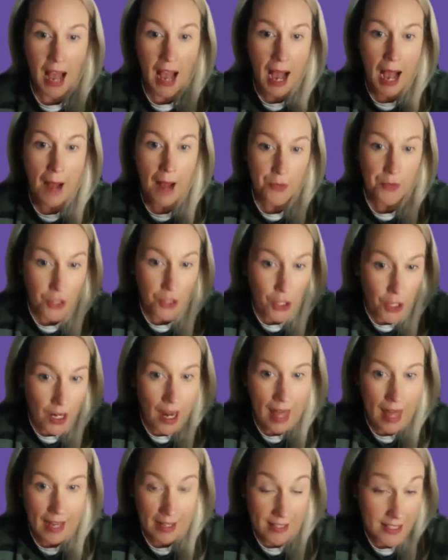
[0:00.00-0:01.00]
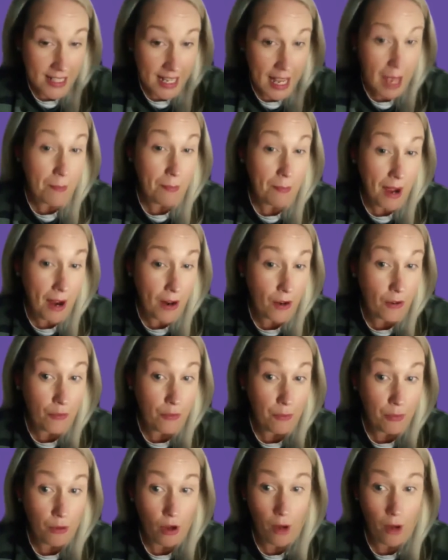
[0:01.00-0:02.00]
absolute legacy empire
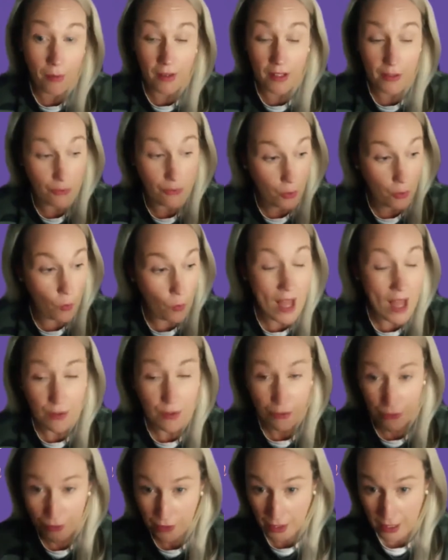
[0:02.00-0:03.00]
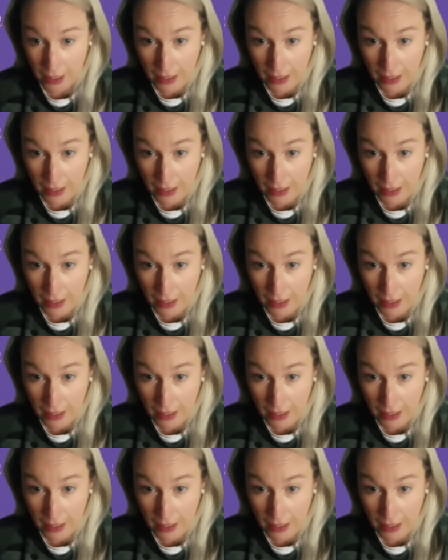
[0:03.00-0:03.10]
of property for wealth,